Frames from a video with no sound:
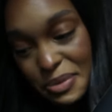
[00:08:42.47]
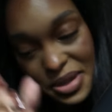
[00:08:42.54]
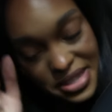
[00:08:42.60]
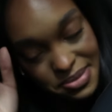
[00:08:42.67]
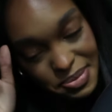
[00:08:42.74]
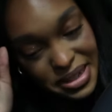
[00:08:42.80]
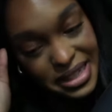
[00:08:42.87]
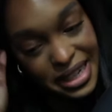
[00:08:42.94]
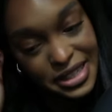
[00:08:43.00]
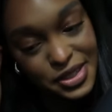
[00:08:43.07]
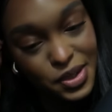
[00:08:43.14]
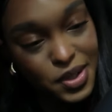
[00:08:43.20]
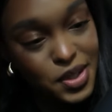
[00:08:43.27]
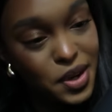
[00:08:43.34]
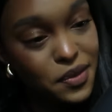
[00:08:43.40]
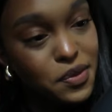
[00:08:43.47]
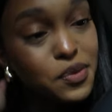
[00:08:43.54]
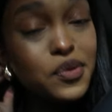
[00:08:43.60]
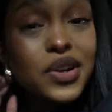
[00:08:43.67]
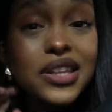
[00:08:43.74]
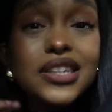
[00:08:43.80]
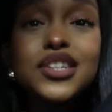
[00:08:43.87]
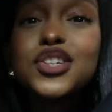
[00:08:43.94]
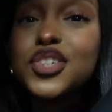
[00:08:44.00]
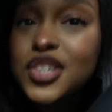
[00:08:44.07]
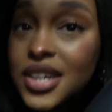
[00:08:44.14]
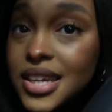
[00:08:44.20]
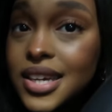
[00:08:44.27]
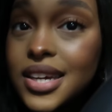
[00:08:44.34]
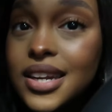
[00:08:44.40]
because my day started off really
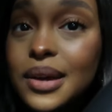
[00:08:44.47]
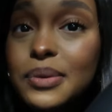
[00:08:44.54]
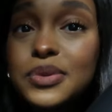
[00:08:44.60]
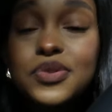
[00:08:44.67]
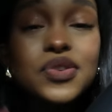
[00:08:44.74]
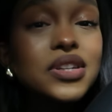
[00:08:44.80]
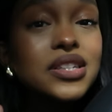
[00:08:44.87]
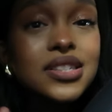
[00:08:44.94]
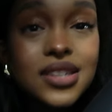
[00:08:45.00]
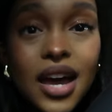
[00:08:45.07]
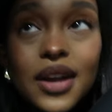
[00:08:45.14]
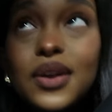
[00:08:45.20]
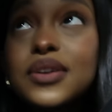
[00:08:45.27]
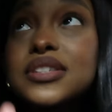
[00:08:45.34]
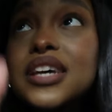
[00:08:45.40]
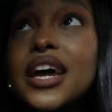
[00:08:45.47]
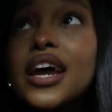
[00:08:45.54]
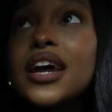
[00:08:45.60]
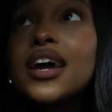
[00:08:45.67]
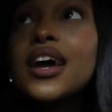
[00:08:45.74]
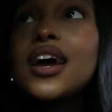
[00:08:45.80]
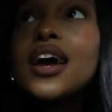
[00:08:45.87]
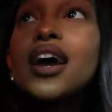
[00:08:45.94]
shitty and I was really sad all day